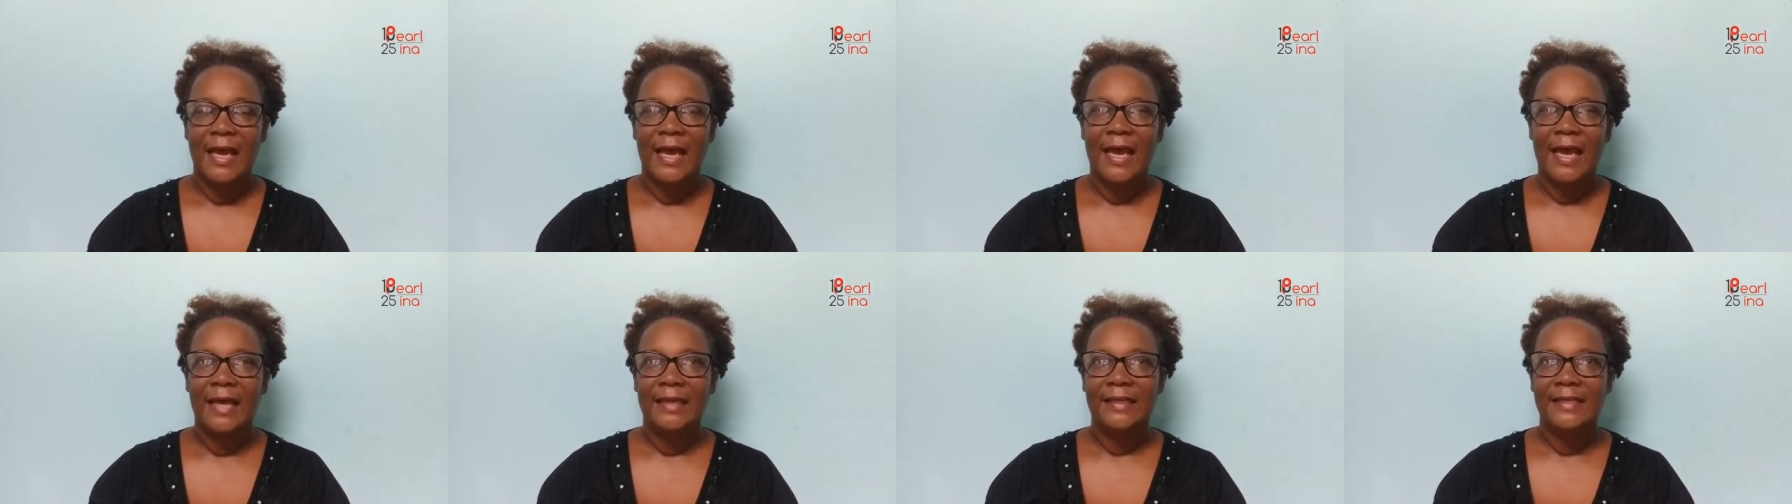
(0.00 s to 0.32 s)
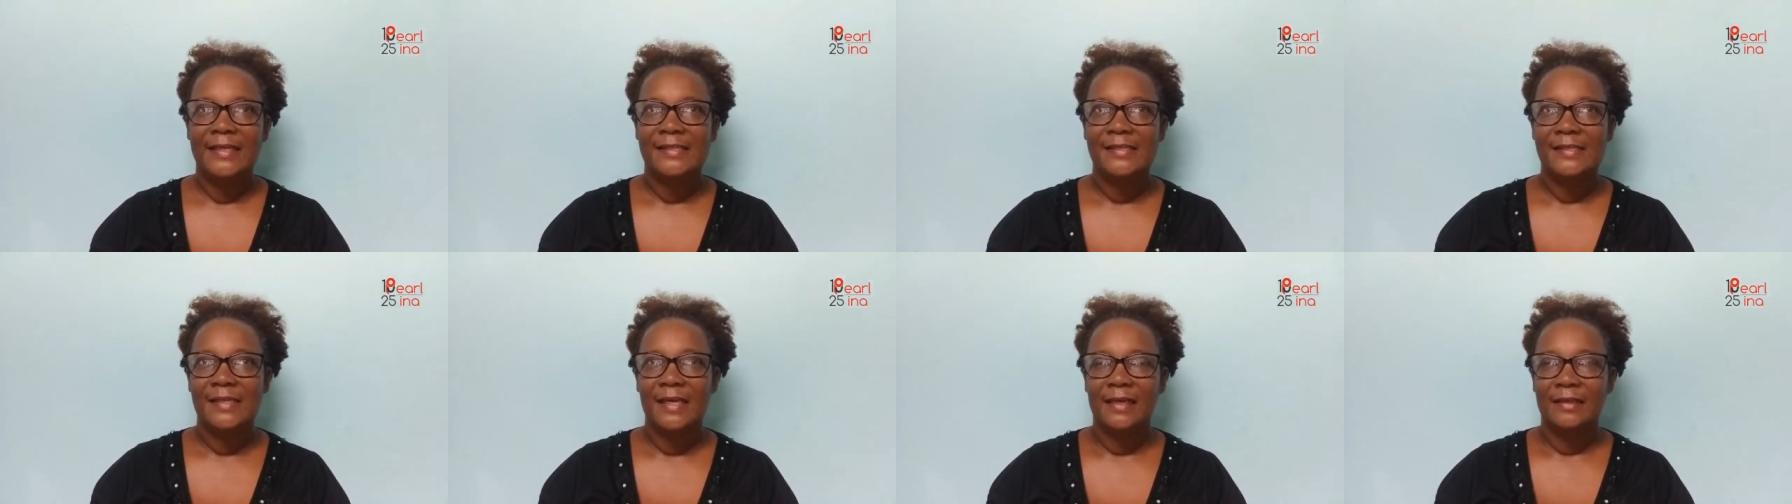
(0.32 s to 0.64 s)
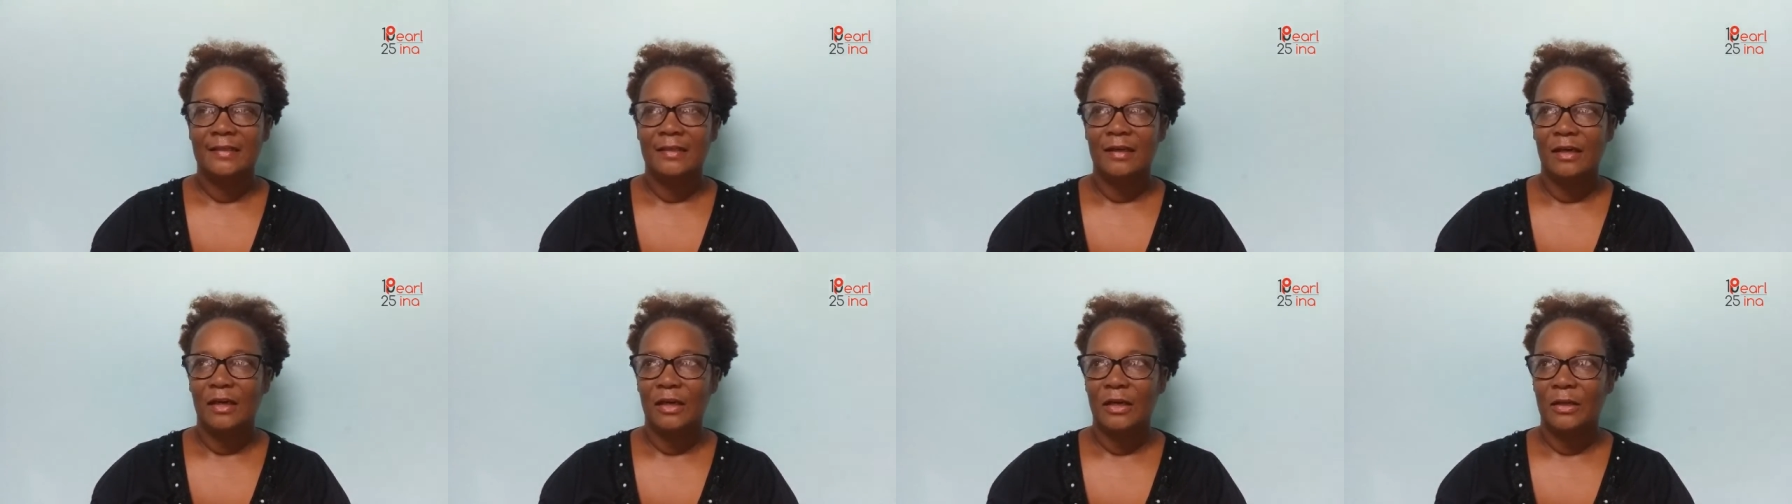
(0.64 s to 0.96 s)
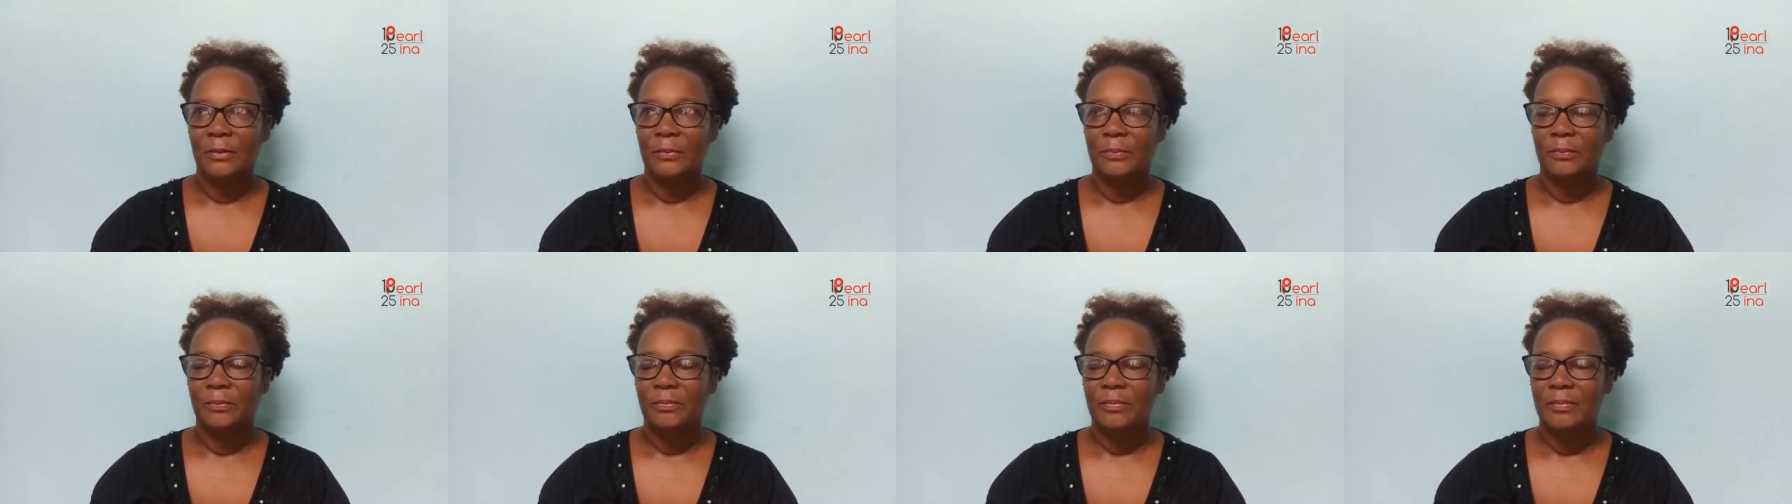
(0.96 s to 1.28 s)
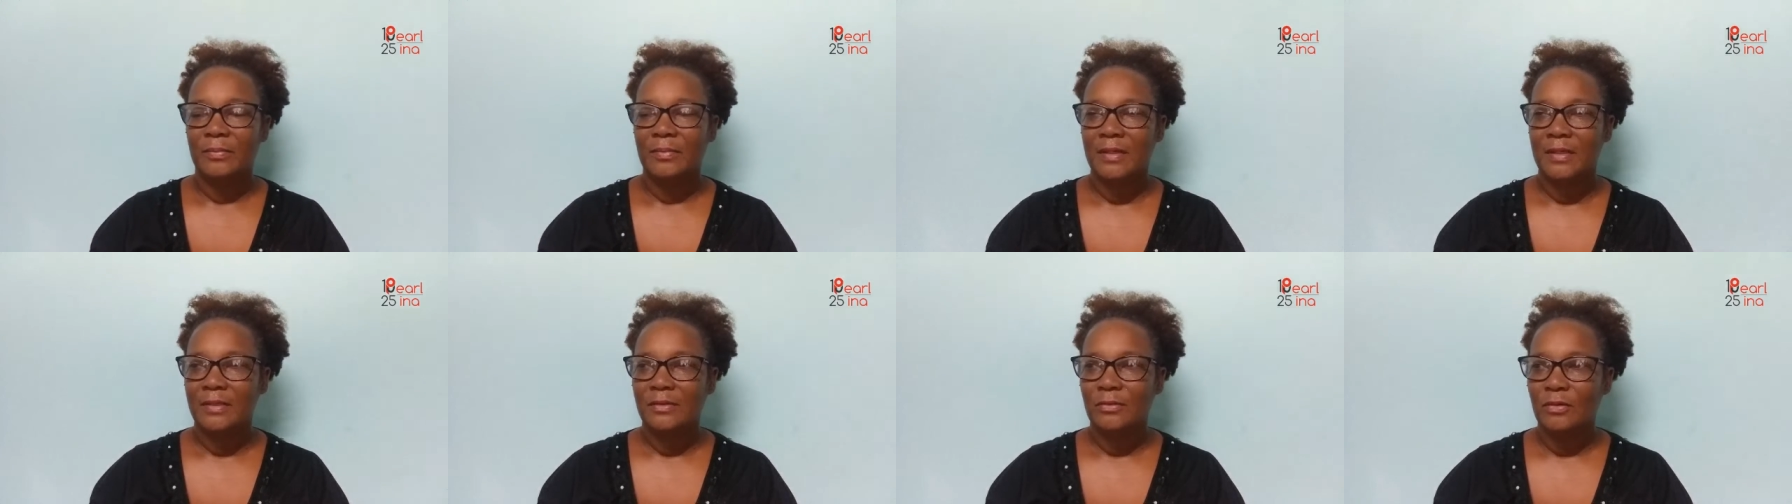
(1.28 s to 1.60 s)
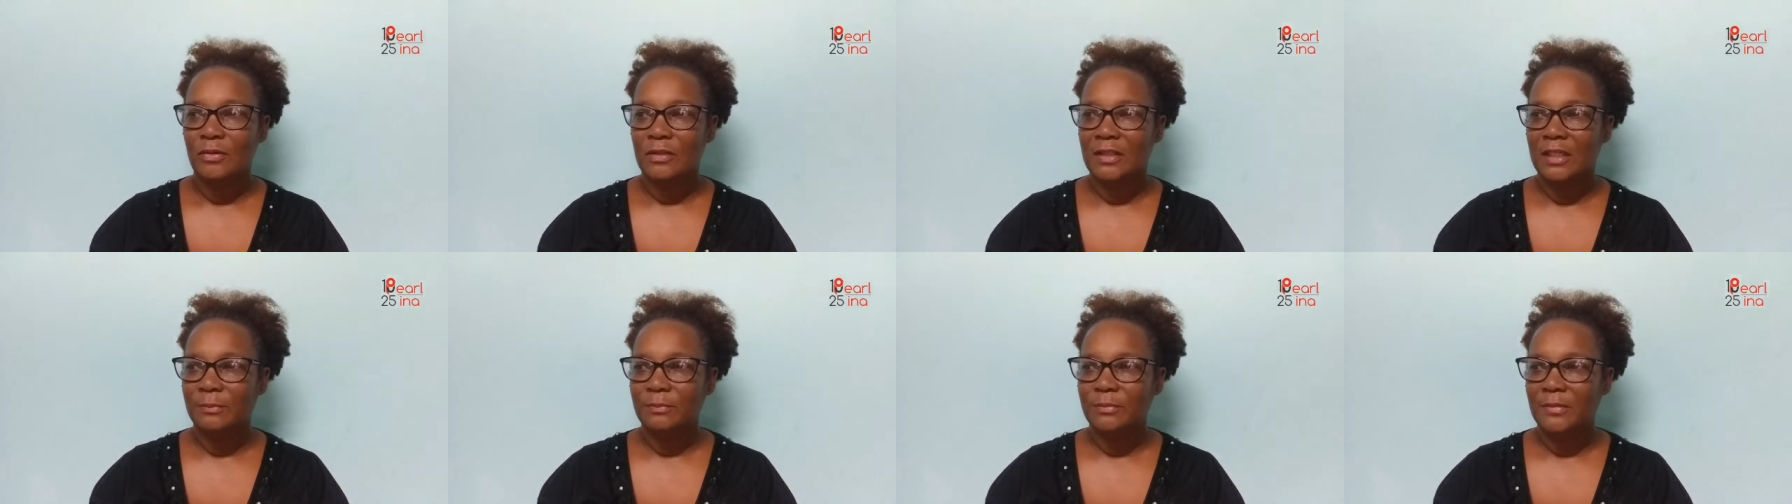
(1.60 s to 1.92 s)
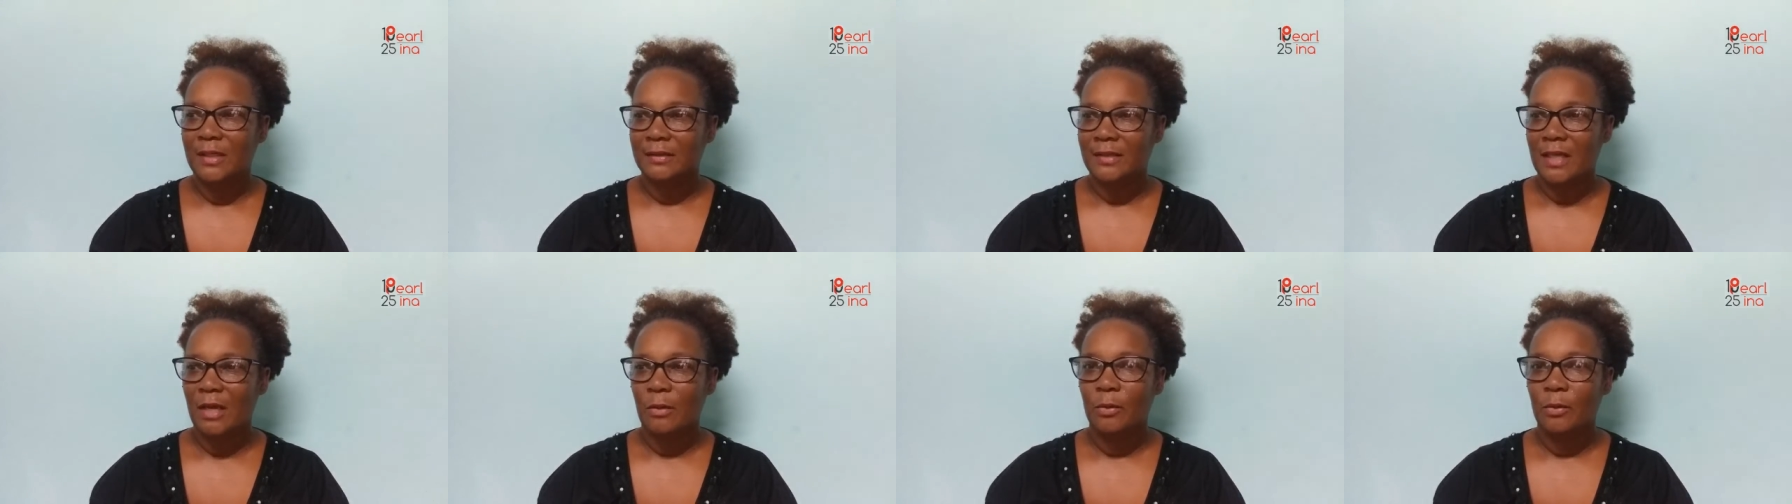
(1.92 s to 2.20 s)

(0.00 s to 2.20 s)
and he said, um, he told him that,